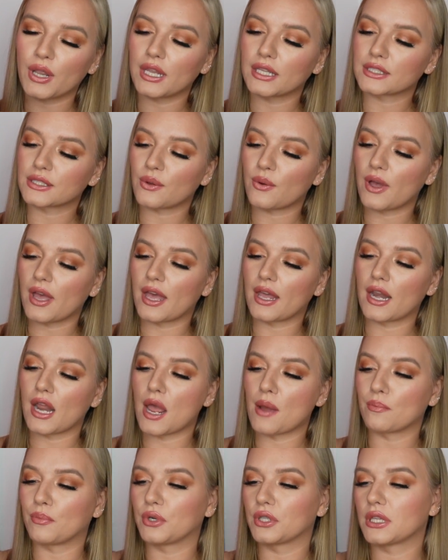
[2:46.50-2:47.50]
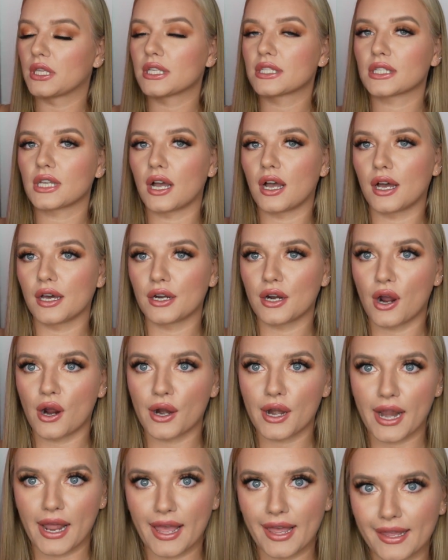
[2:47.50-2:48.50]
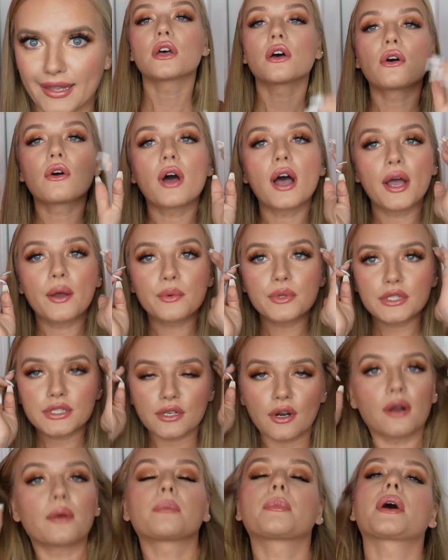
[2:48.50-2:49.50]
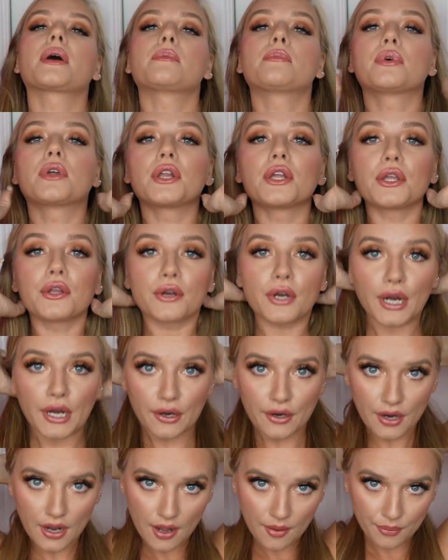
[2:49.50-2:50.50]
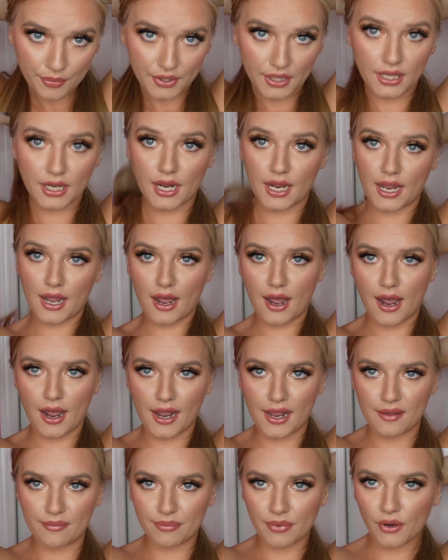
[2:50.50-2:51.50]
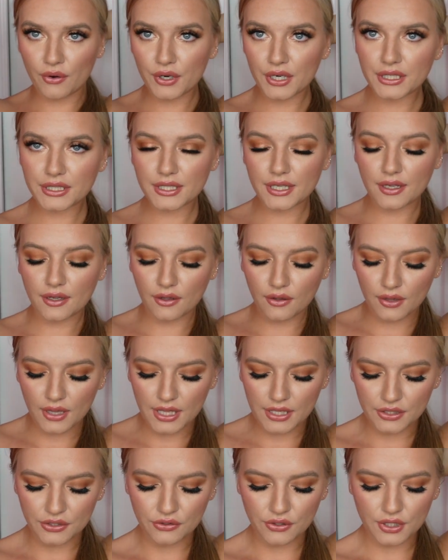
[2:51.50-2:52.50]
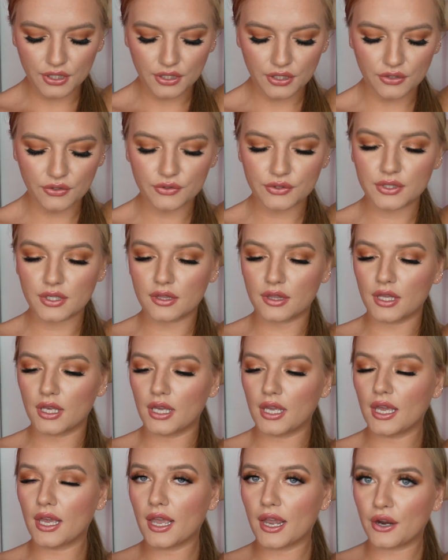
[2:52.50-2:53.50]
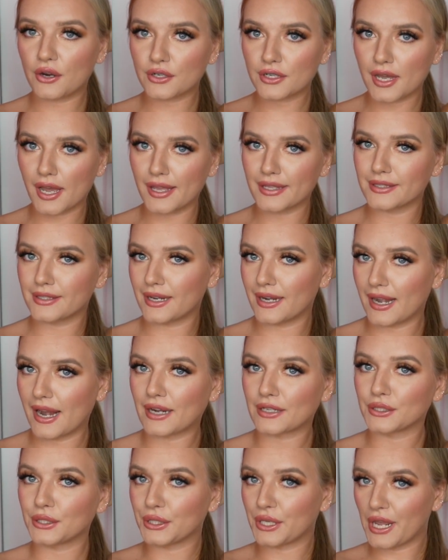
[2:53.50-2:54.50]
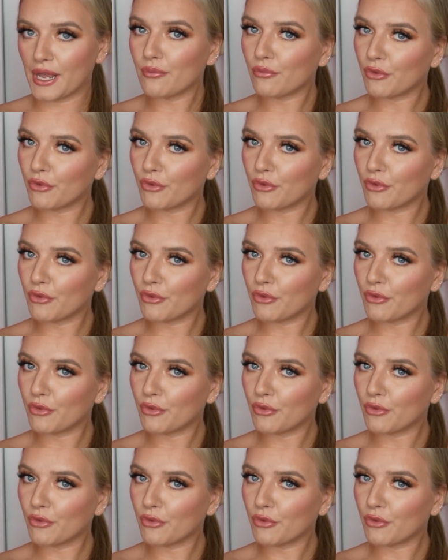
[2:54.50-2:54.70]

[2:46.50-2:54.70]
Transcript: let's go ahead and put this on our head. So I would start by putting your hair up in a high ponytail, and you can use the hair ties that it actually came